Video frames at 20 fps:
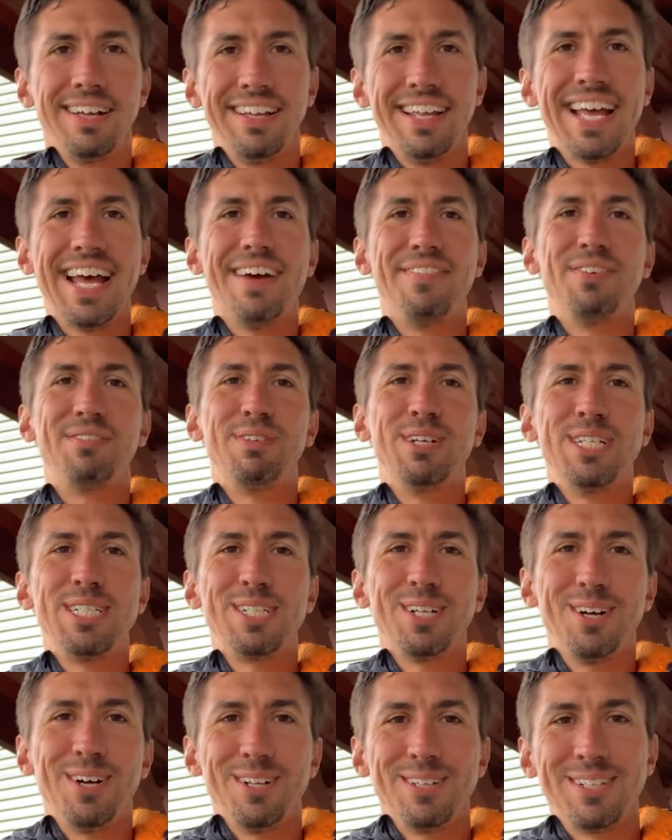having
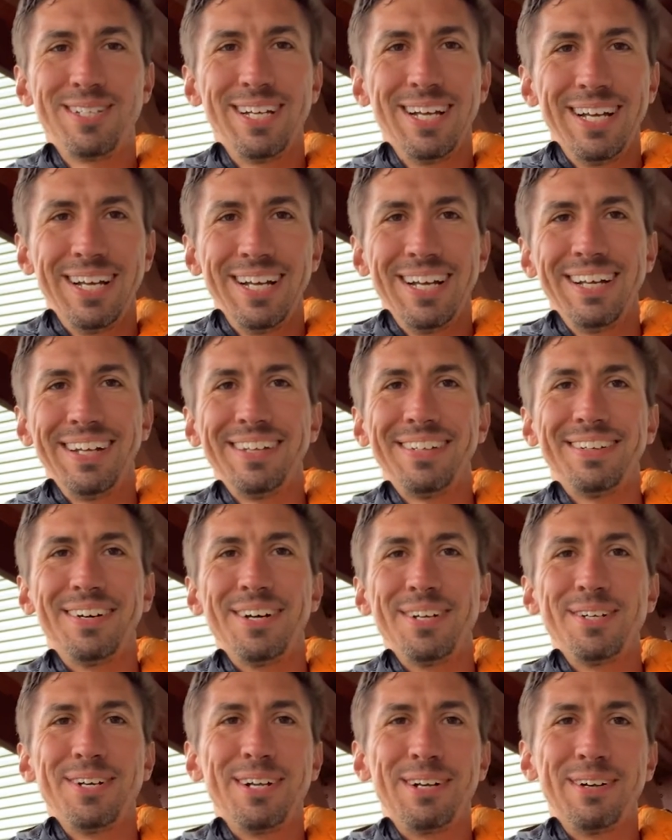results,
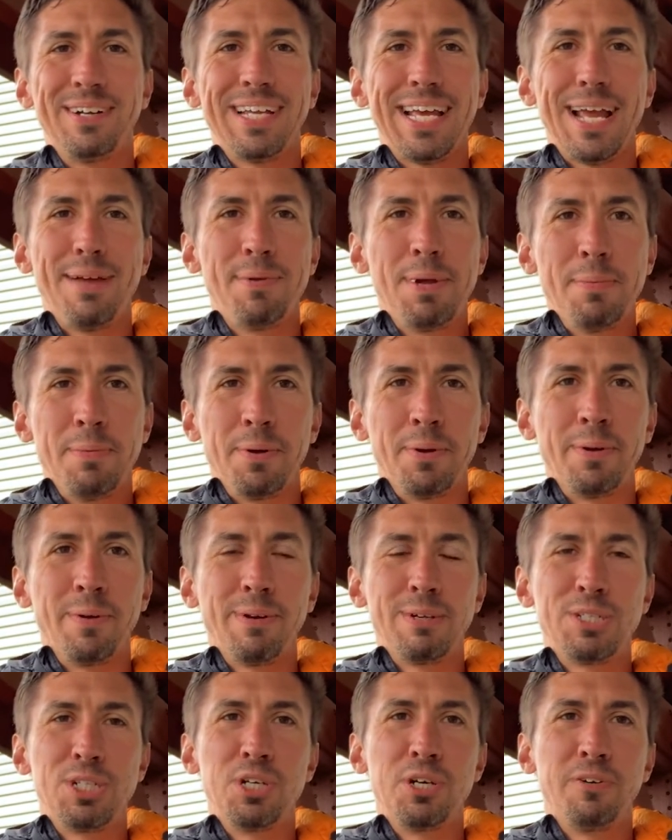all you 100K
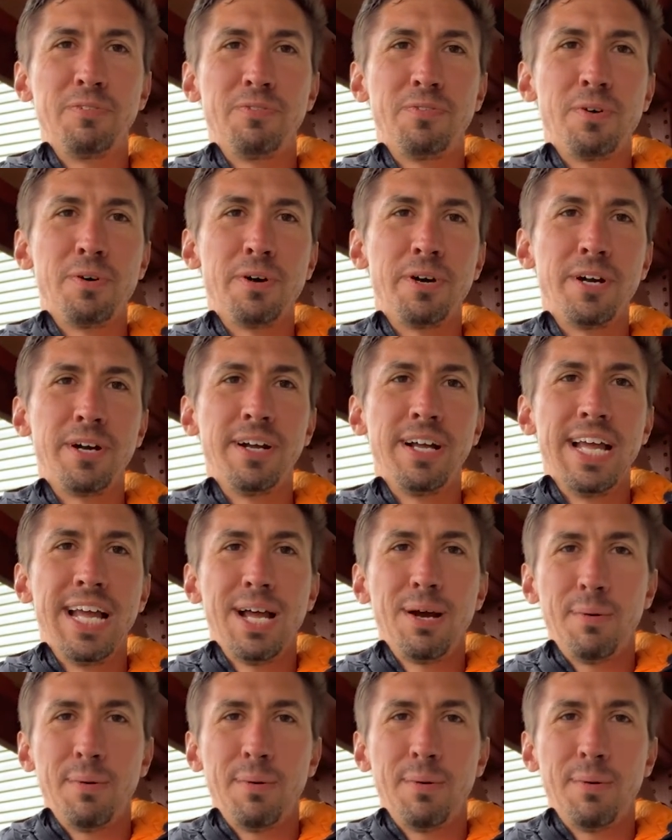people shooting for